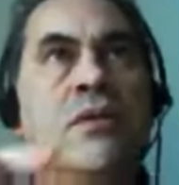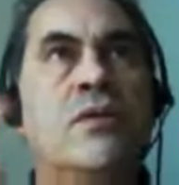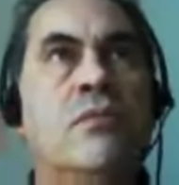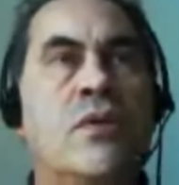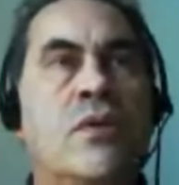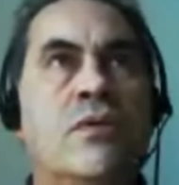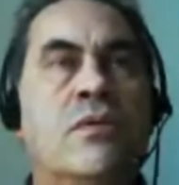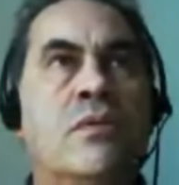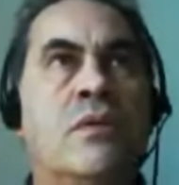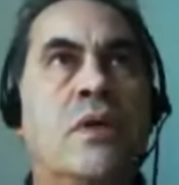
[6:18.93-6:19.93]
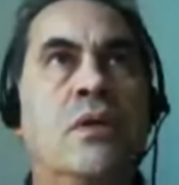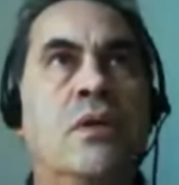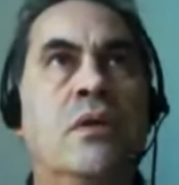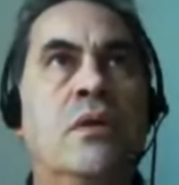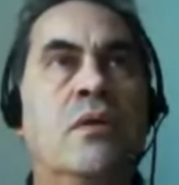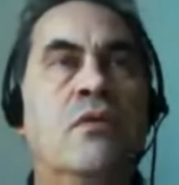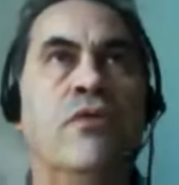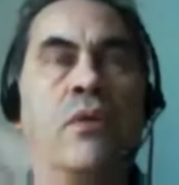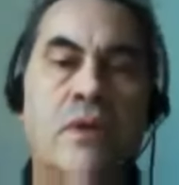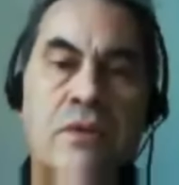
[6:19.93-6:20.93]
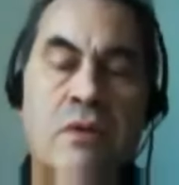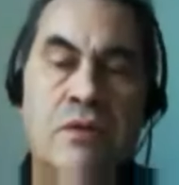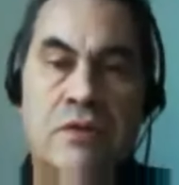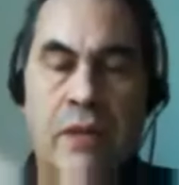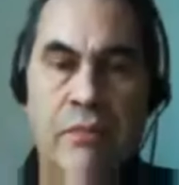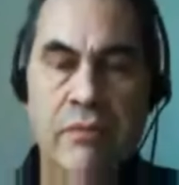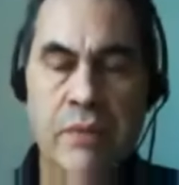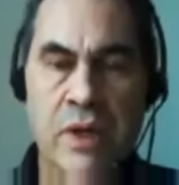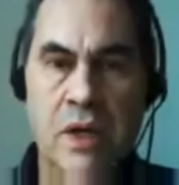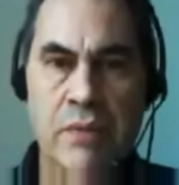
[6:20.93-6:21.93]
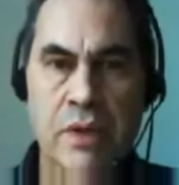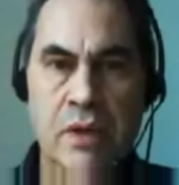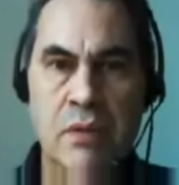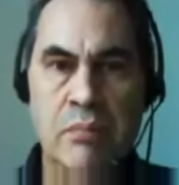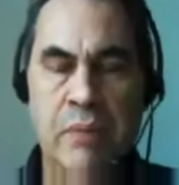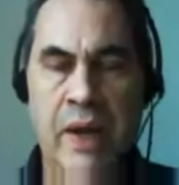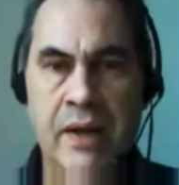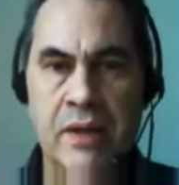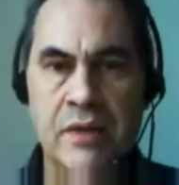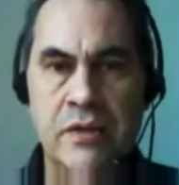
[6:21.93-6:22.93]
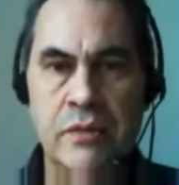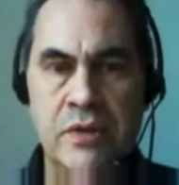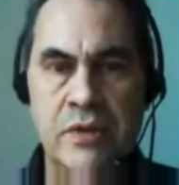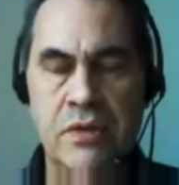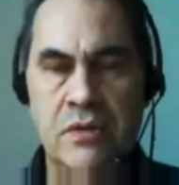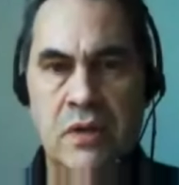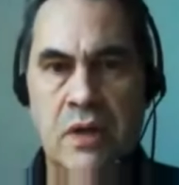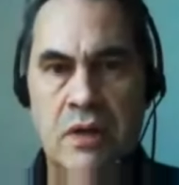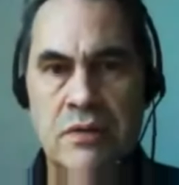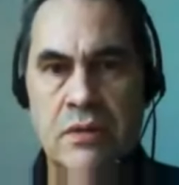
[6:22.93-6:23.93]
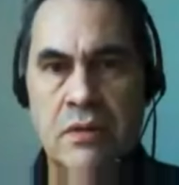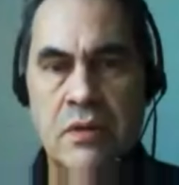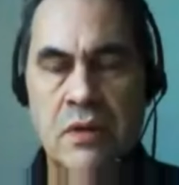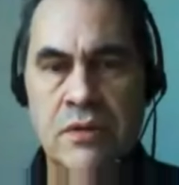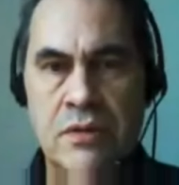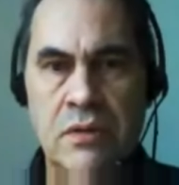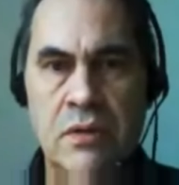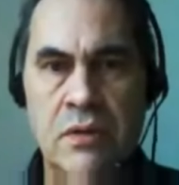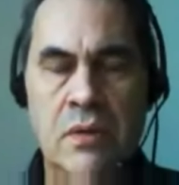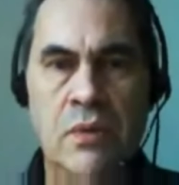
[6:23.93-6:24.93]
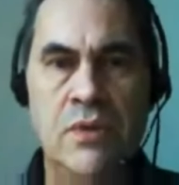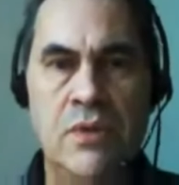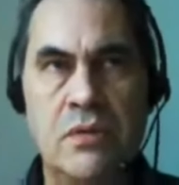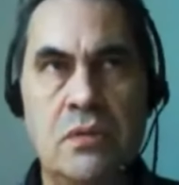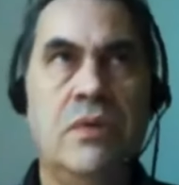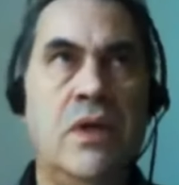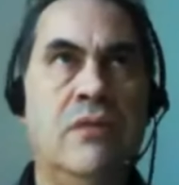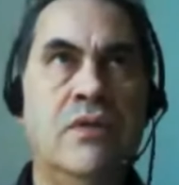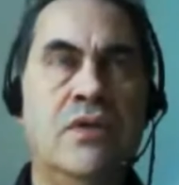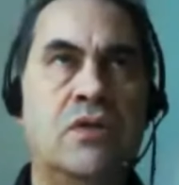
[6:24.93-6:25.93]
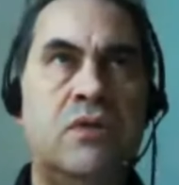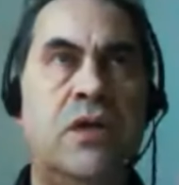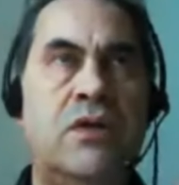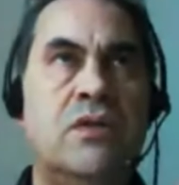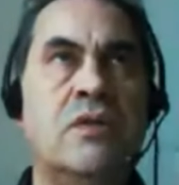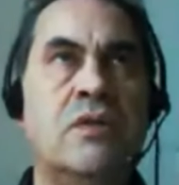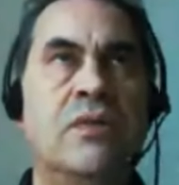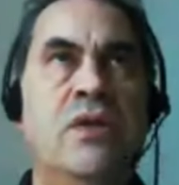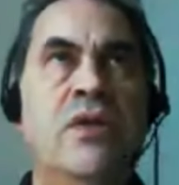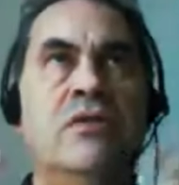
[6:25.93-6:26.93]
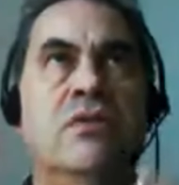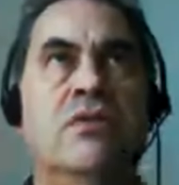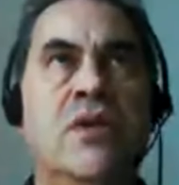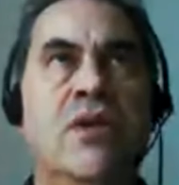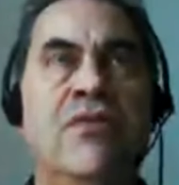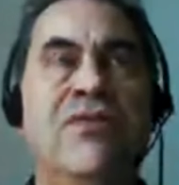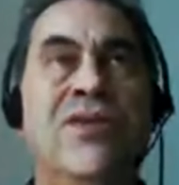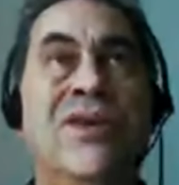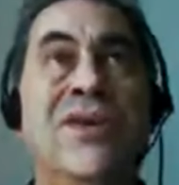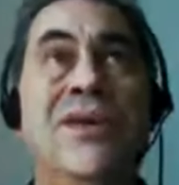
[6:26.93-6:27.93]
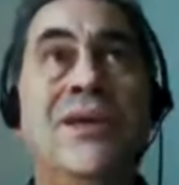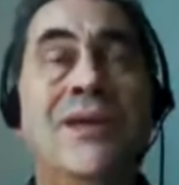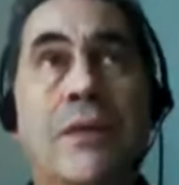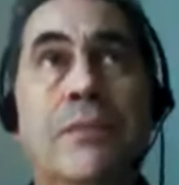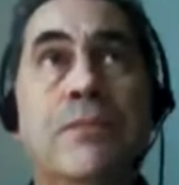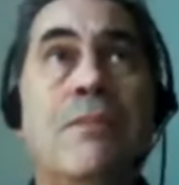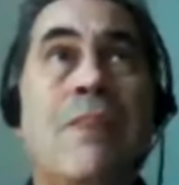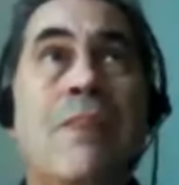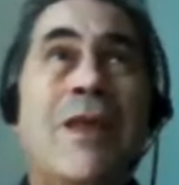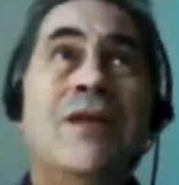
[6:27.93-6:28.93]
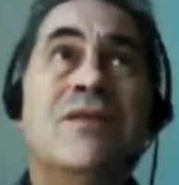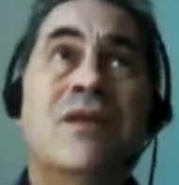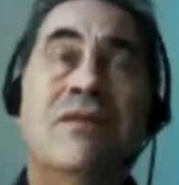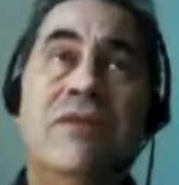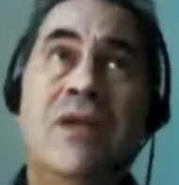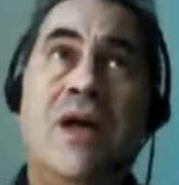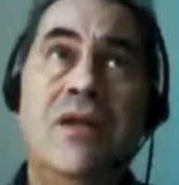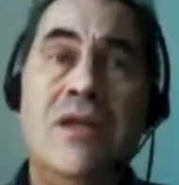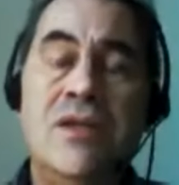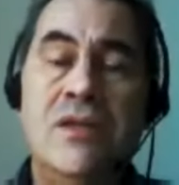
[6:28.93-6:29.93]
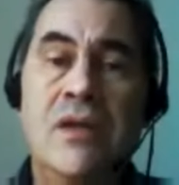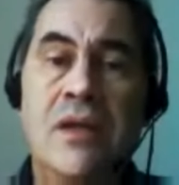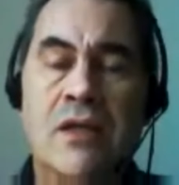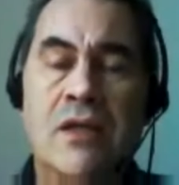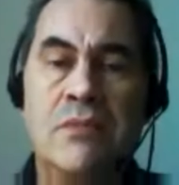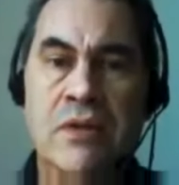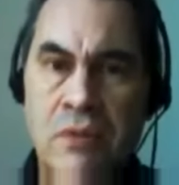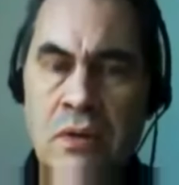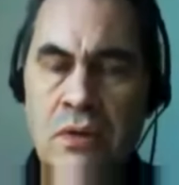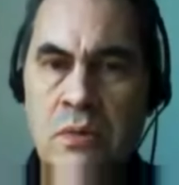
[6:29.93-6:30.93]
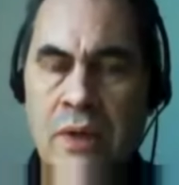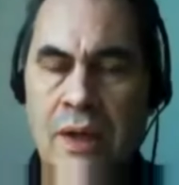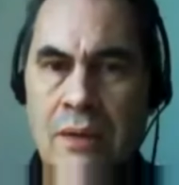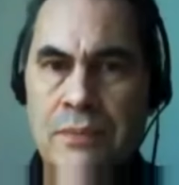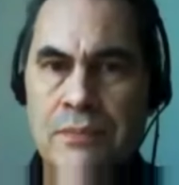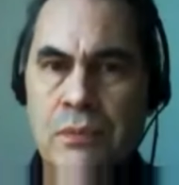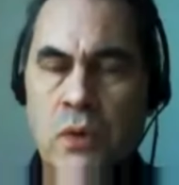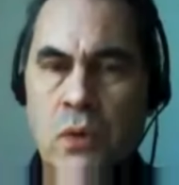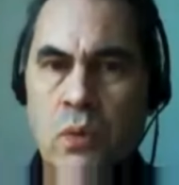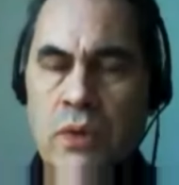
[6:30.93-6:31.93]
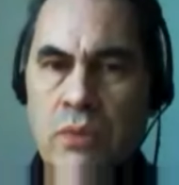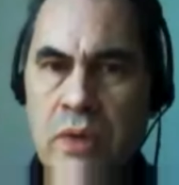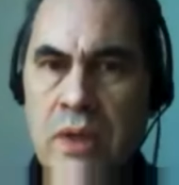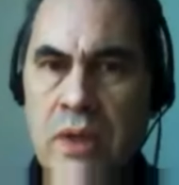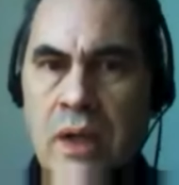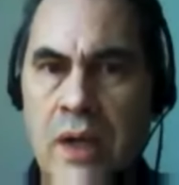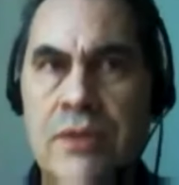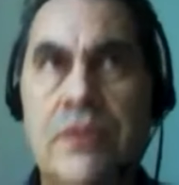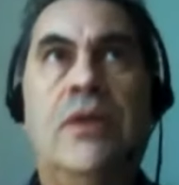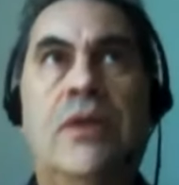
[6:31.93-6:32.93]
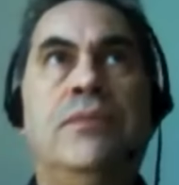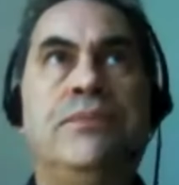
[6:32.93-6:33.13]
since most then fall into the trap of becoming parents, which is a cultural construct, which yeah. is kind of a strange combination of stuff. Then it's kind of an uneasy alliance. But if all goes well, we realize that